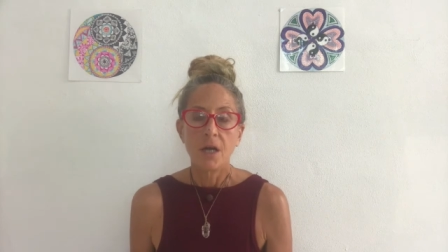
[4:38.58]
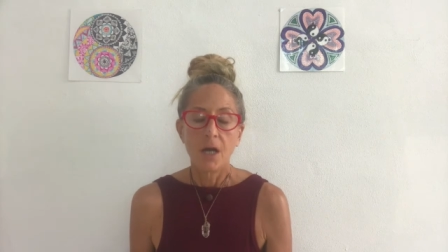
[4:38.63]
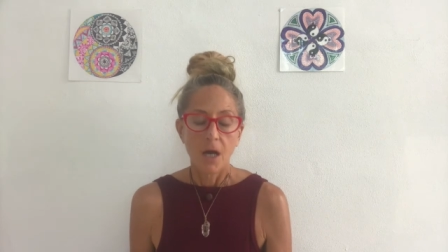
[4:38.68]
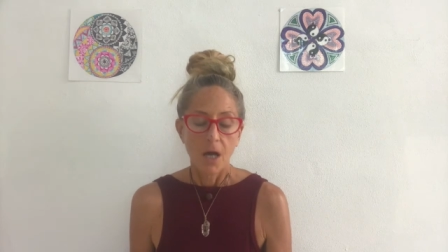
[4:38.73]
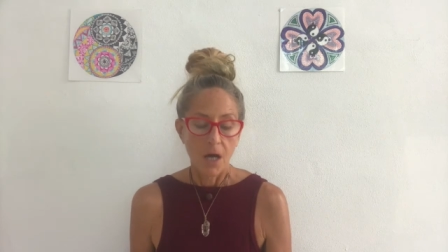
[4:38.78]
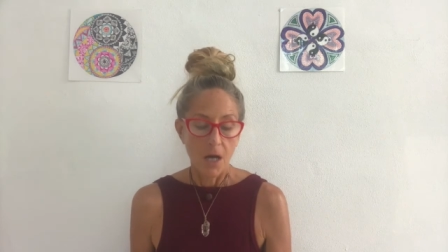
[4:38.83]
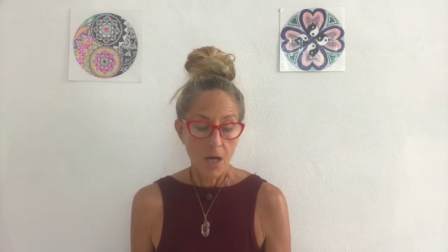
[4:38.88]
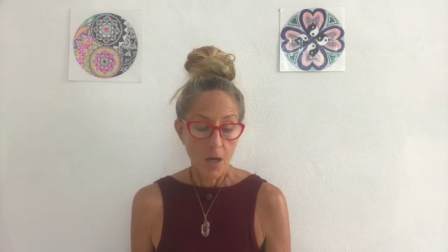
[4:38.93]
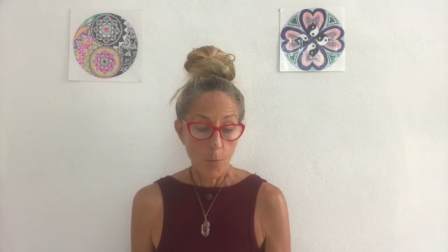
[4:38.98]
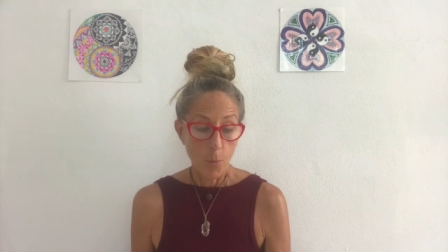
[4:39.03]

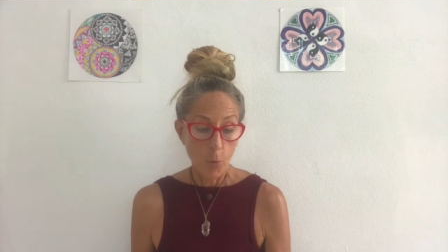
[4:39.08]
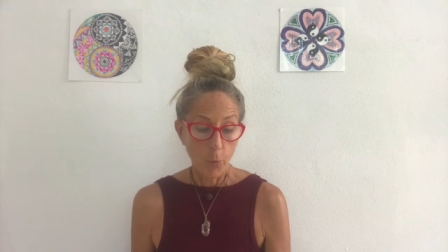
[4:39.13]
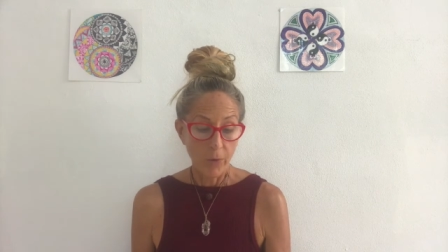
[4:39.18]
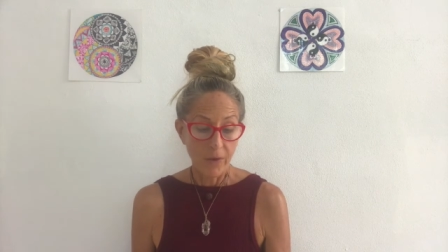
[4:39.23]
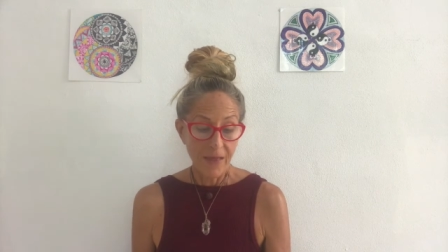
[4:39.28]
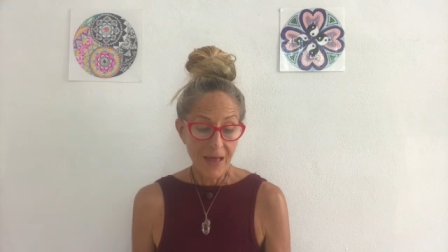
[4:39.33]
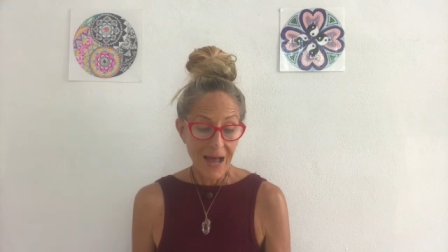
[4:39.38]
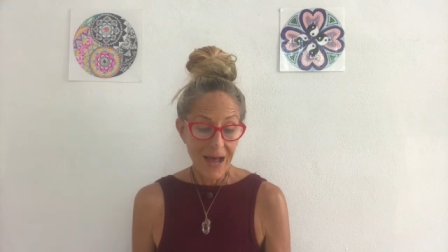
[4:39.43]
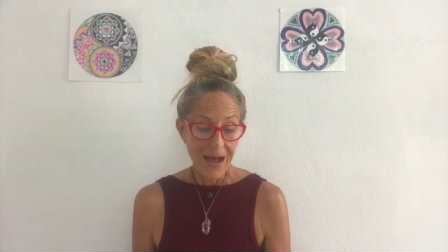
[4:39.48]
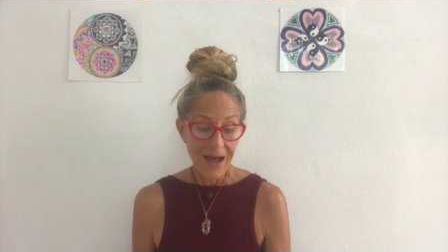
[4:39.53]
um, with
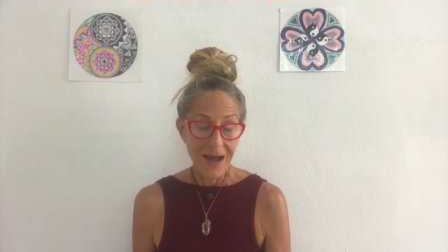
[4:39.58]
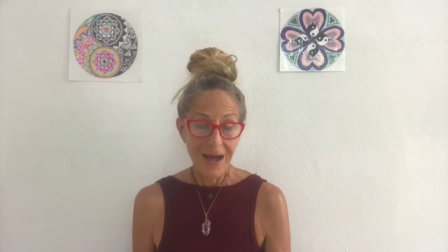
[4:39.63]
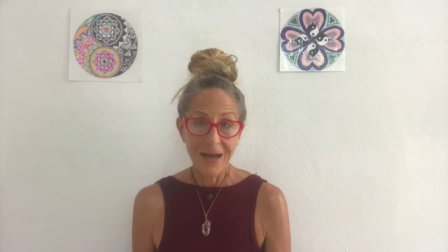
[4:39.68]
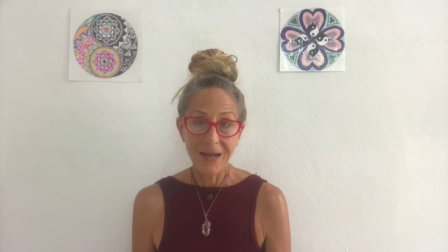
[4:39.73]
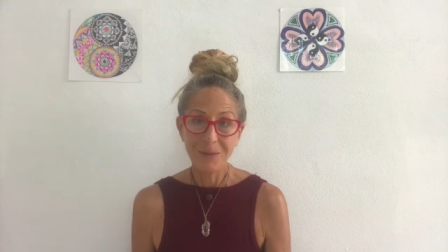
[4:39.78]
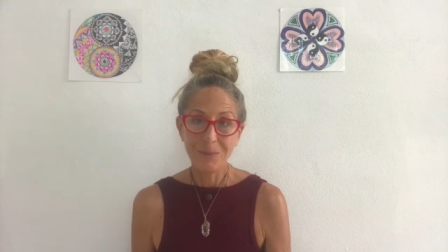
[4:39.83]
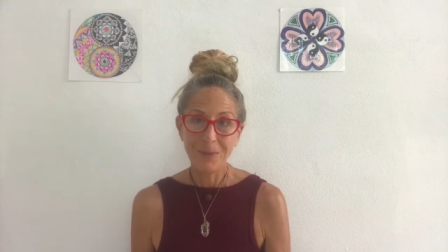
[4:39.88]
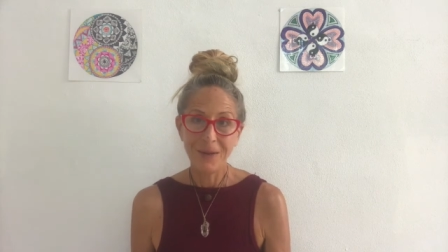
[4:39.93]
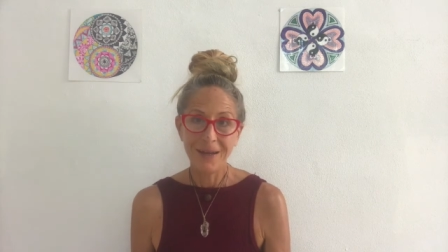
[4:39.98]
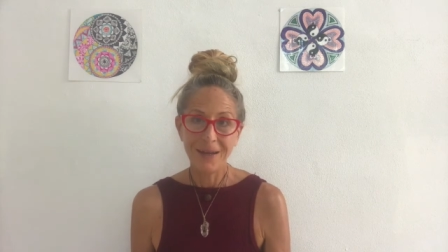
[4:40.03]
high
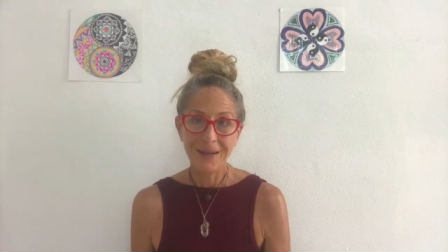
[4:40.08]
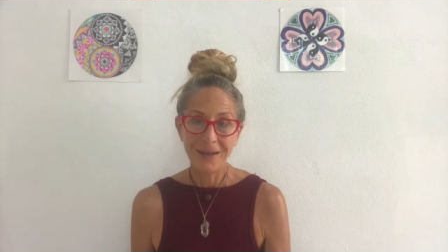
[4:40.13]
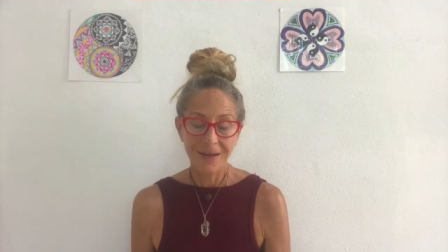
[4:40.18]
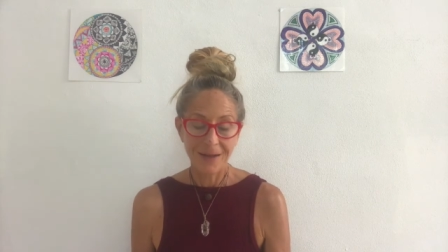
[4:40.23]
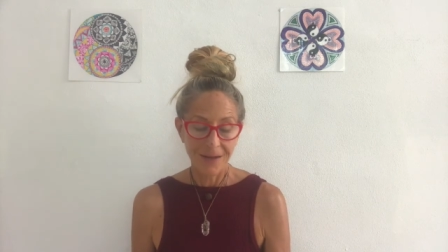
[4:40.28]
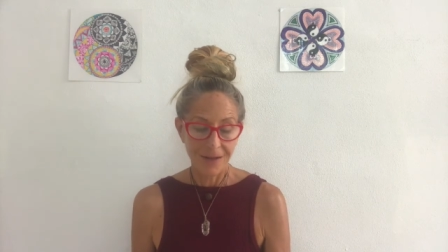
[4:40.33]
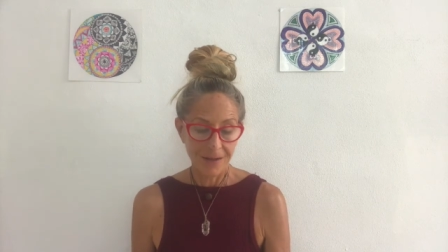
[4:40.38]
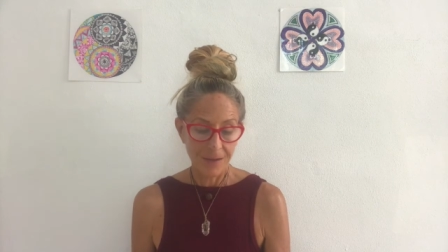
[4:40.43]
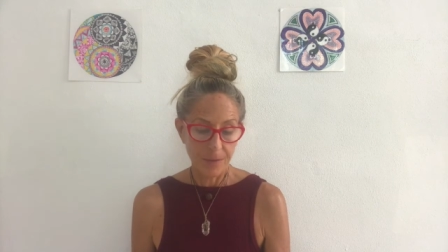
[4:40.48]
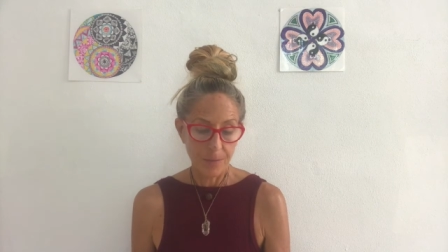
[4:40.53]
beta
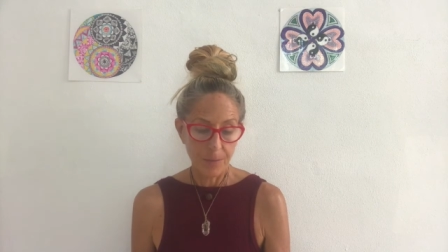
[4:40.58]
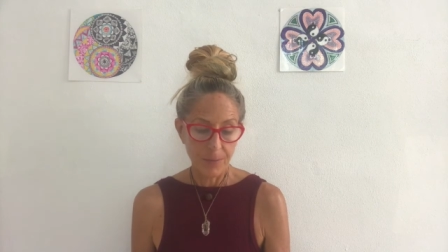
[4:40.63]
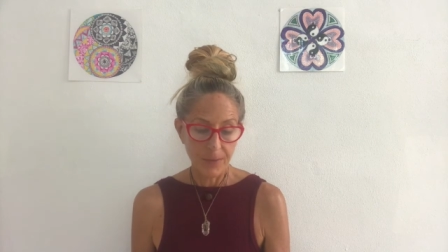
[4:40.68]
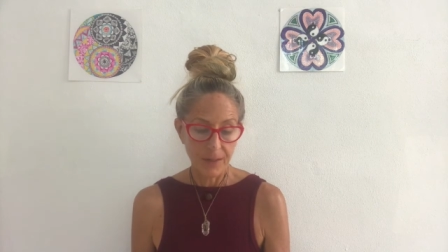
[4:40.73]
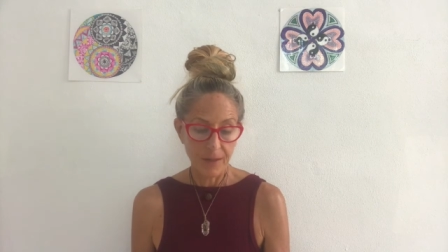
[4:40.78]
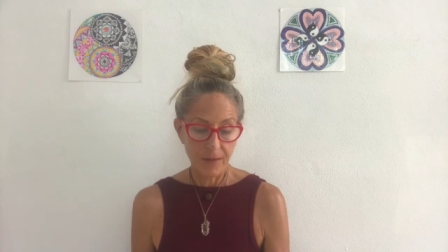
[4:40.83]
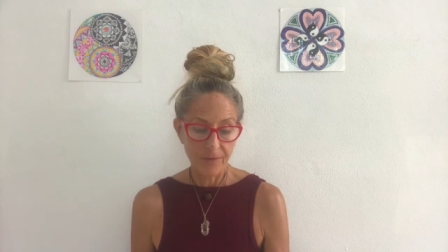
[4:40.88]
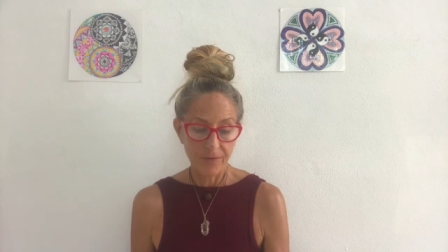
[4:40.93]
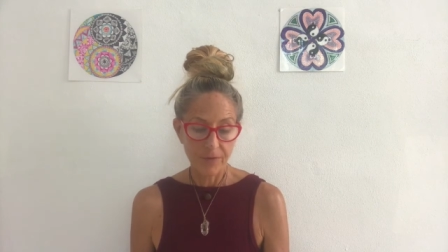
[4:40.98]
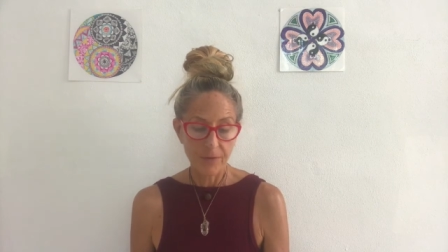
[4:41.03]
being
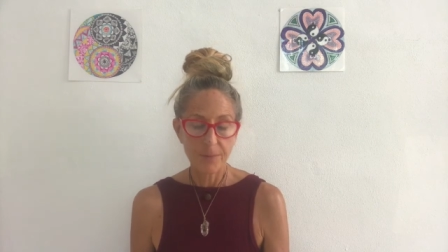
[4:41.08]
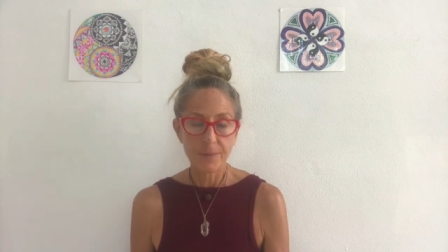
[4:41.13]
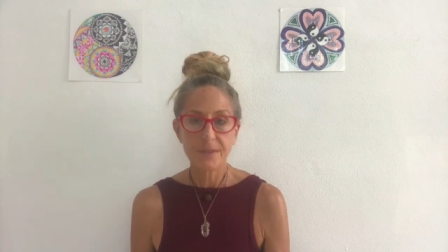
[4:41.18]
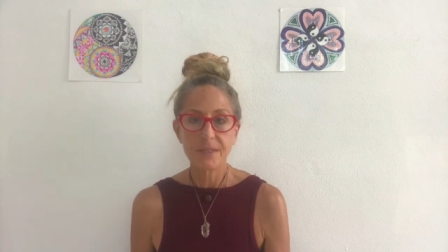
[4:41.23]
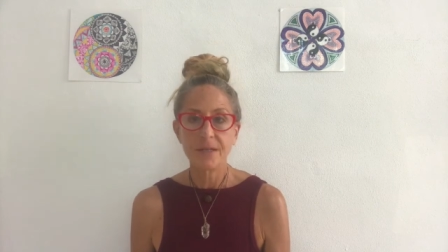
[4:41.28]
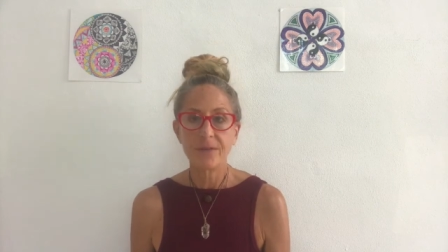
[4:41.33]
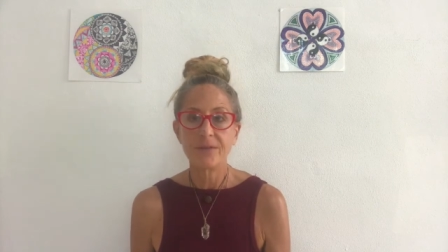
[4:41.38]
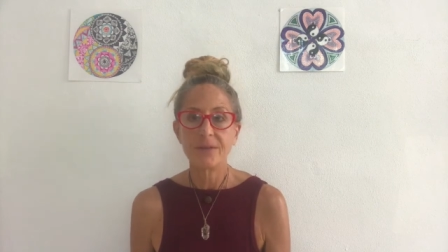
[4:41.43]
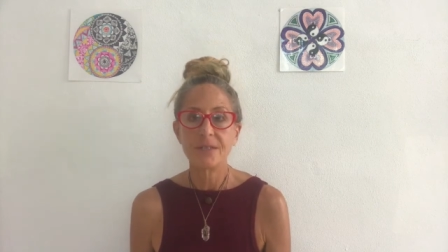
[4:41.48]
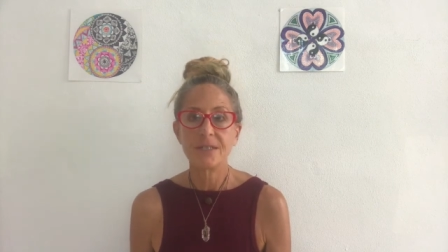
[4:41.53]
from
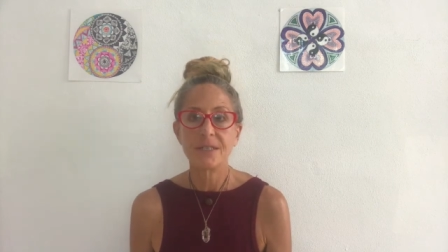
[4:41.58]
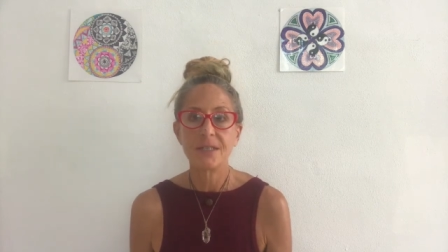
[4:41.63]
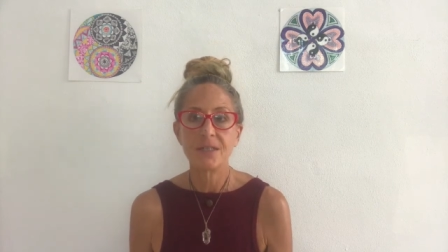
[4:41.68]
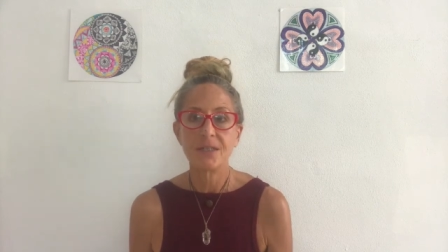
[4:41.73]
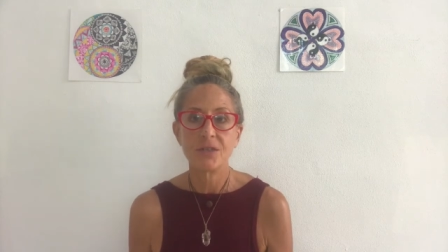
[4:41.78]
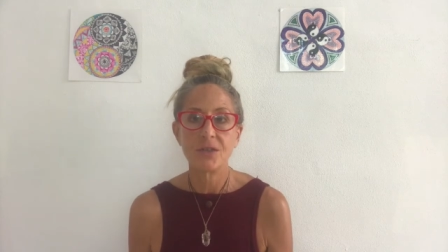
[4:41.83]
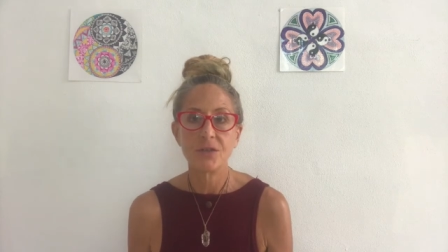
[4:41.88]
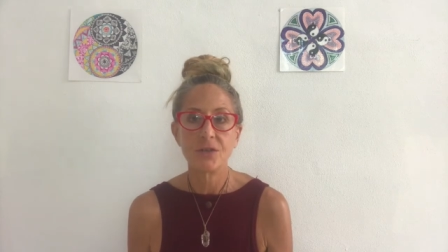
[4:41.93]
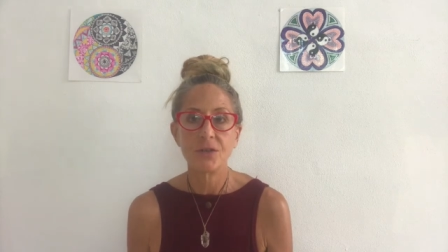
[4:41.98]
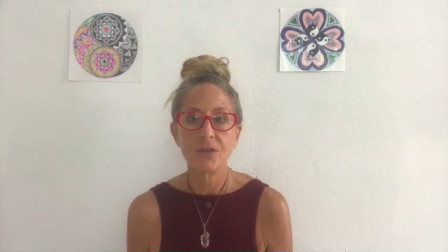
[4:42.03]
17 to
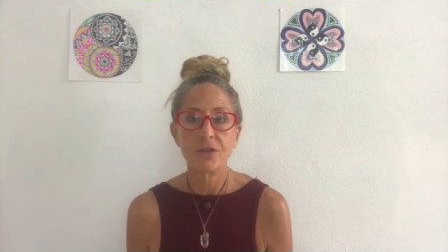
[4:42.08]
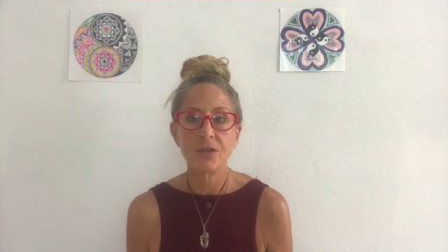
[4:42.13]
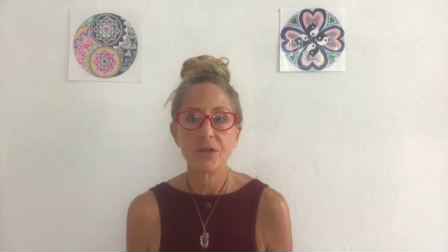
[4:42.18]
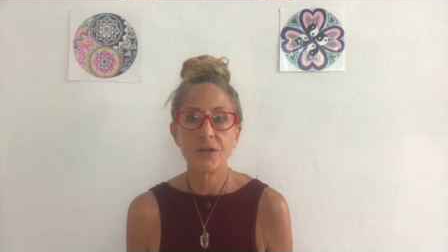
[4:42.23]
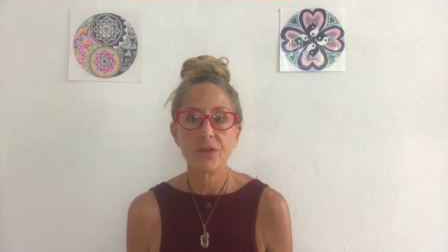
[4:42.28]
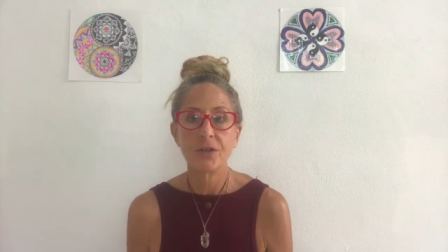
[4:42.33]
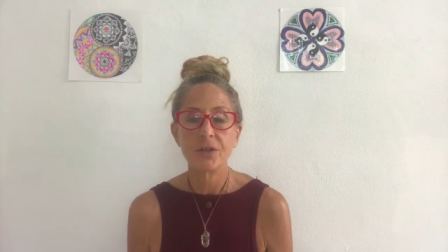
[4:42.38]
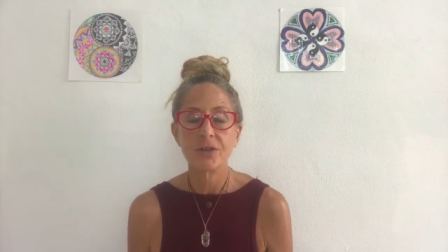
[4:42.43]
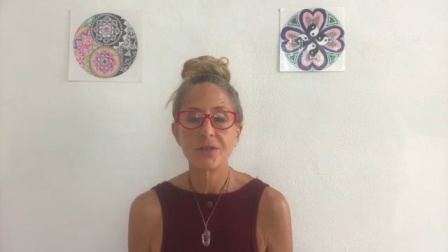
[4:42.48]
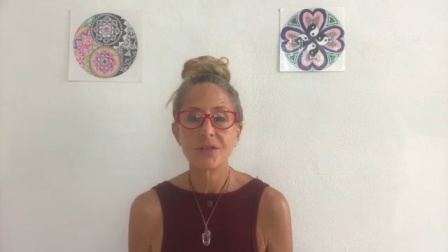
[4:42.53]
30
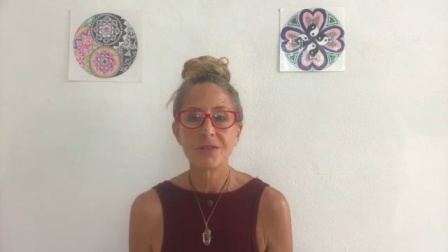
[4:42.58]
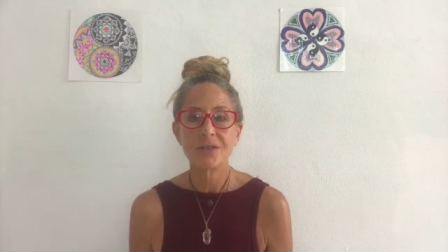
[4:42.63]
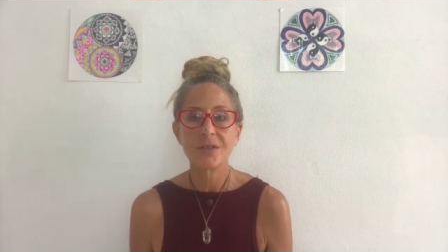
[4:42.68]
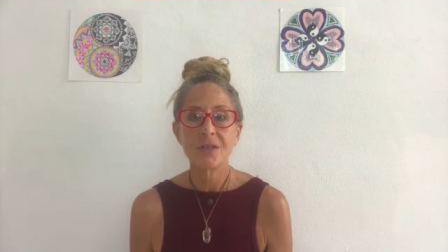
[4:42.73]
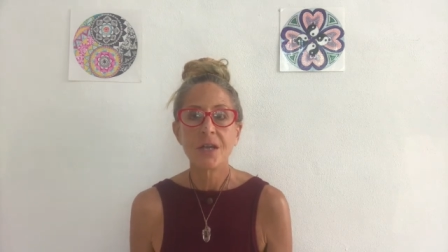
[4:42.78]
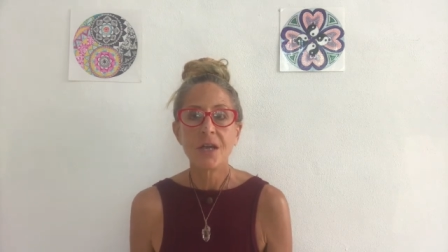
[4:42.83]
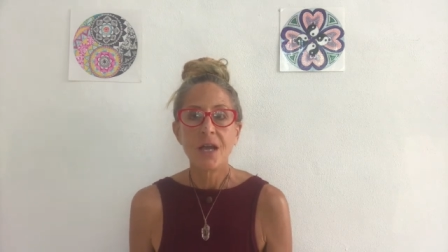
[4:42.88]
hertz.